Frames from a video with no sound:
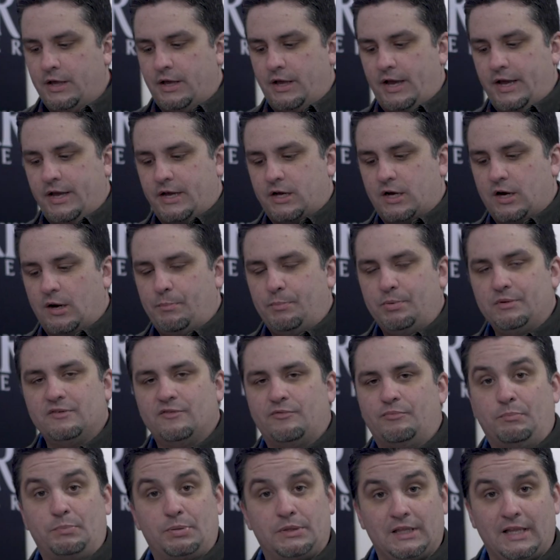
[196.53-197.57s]
a couple
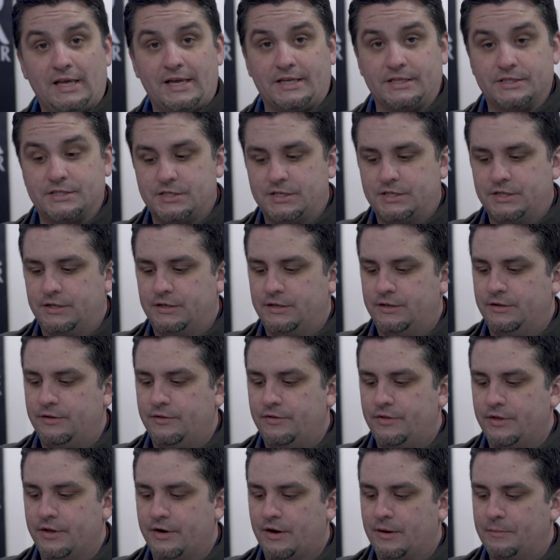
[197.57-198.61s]
of plates
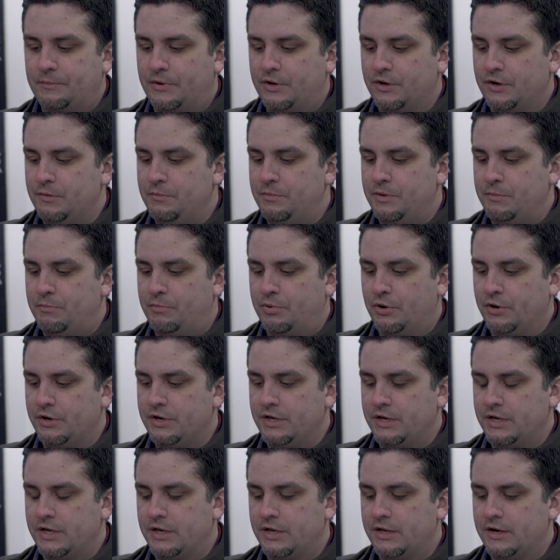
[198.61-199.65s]
that I'm going to be
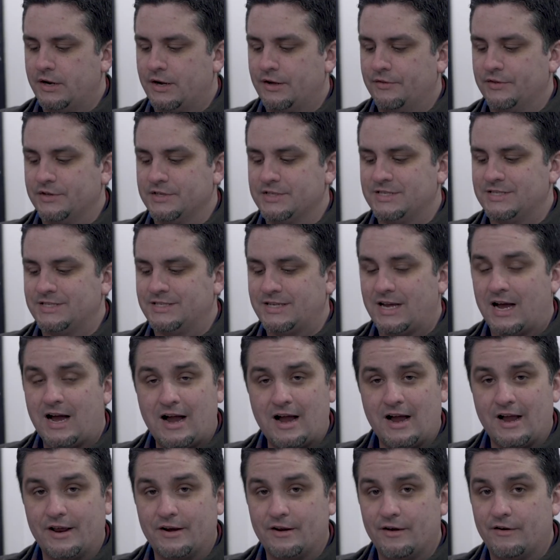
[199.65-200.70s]
putting in on the
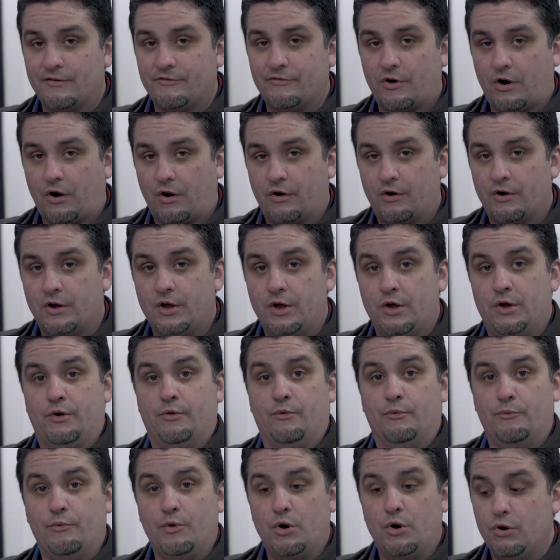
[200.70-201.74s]
side of our
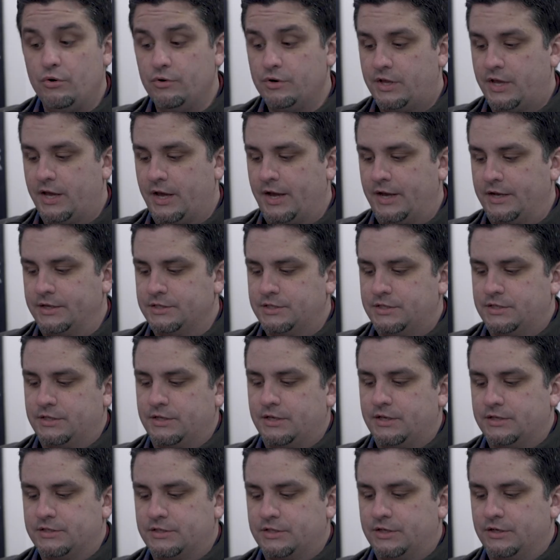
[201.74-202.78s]
road case,
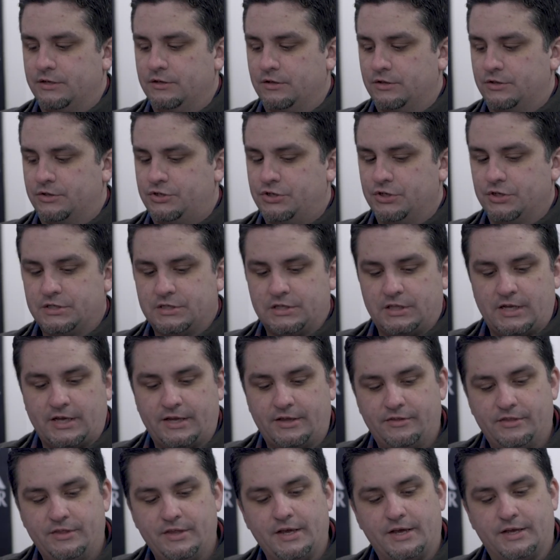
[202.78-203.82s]
and it's going to look just
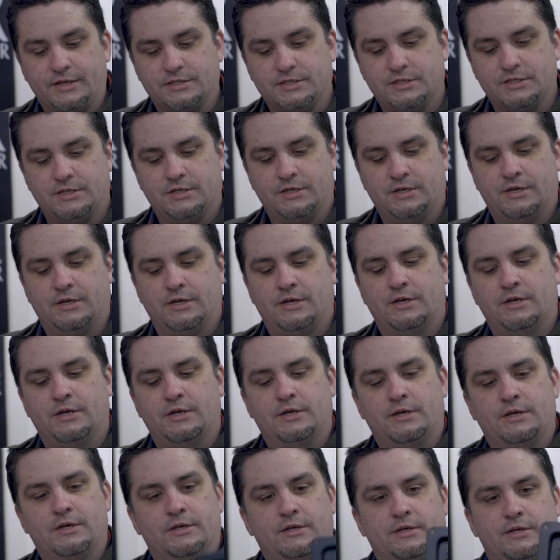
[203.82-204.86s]
like this.
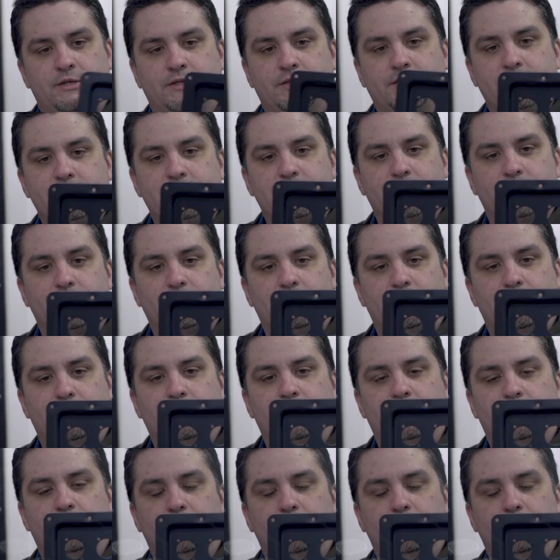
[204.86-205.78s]
These little